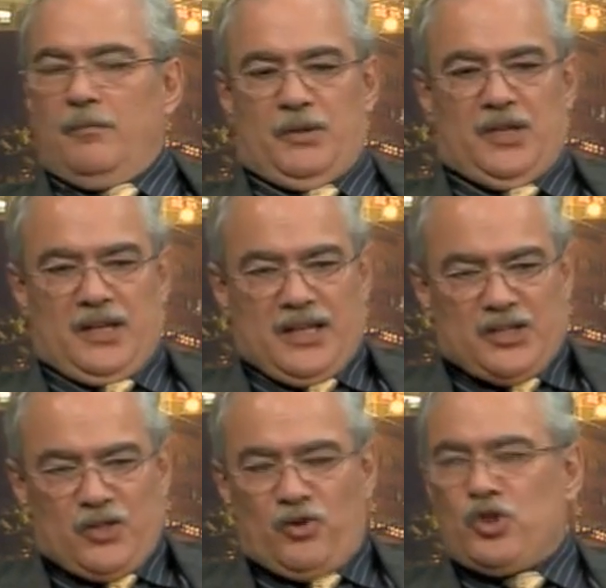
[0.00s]
But there
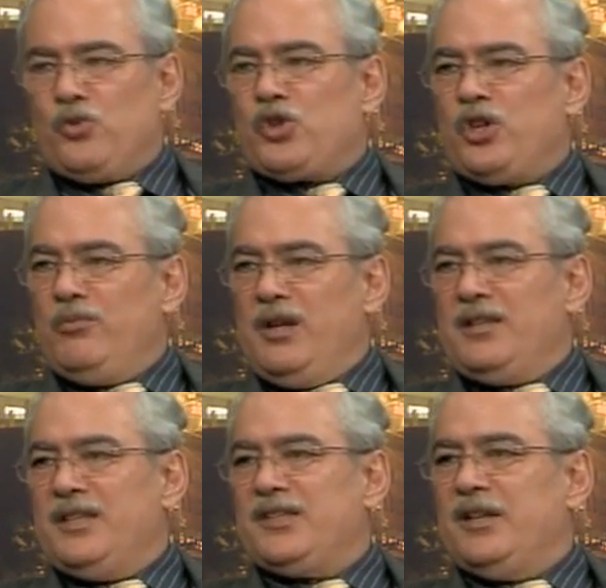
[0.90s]
is no Jewish
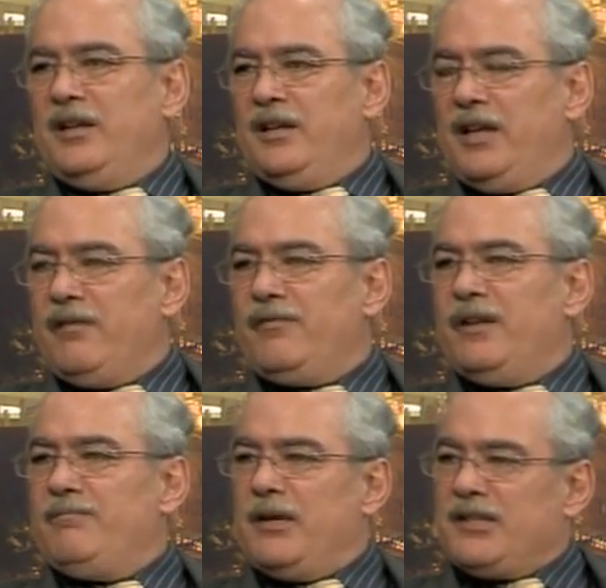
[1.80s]
communities live
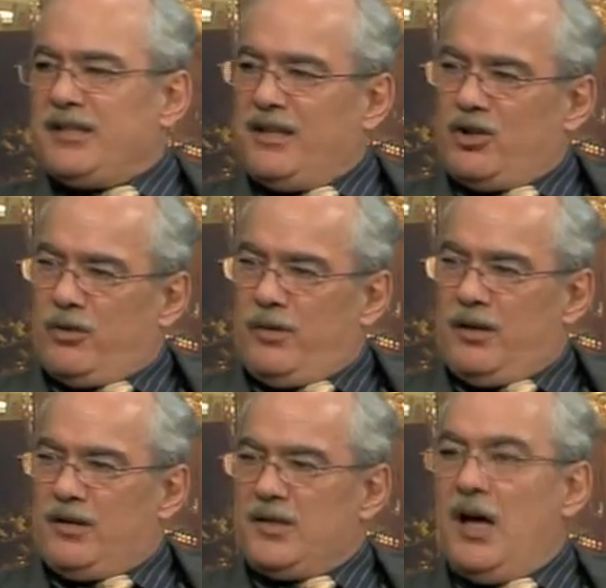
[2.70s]
in Palestinian
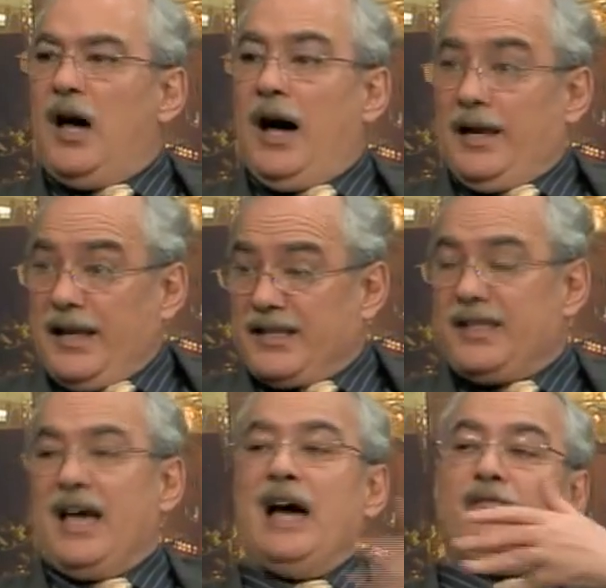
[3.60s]
communities unless
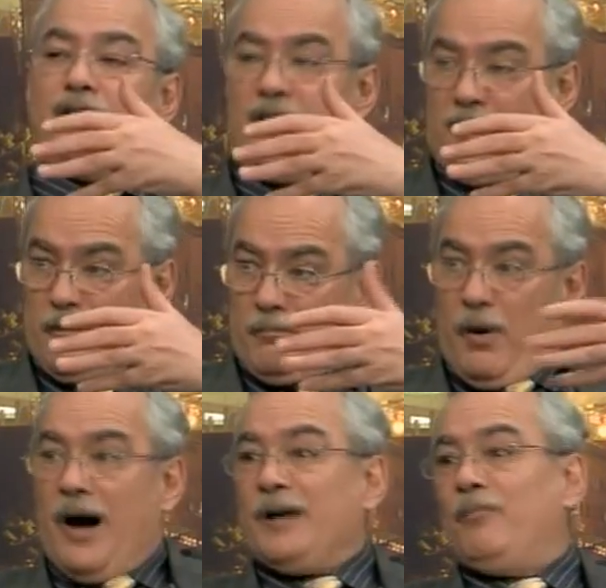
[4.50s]
they have
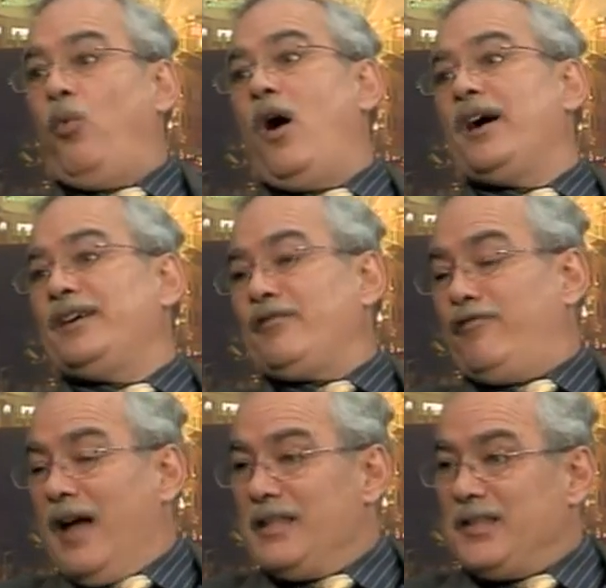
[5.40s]
barbed wire
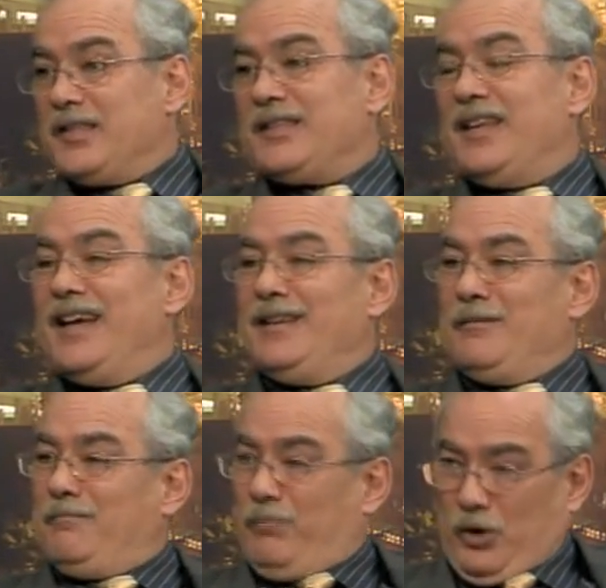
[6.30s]
fence and
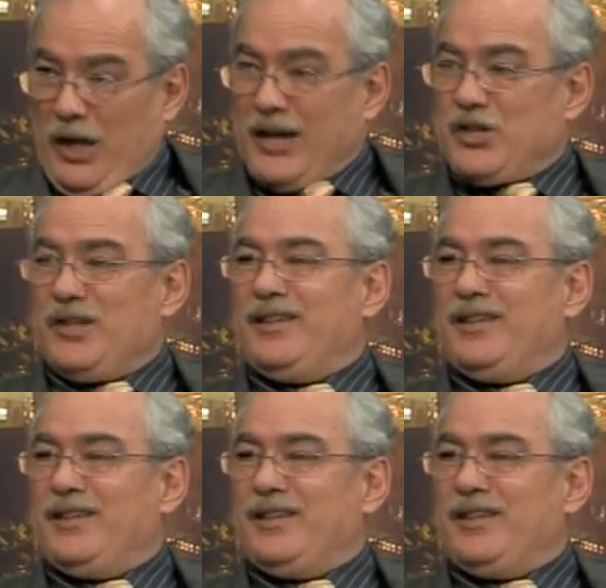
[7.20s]
protection.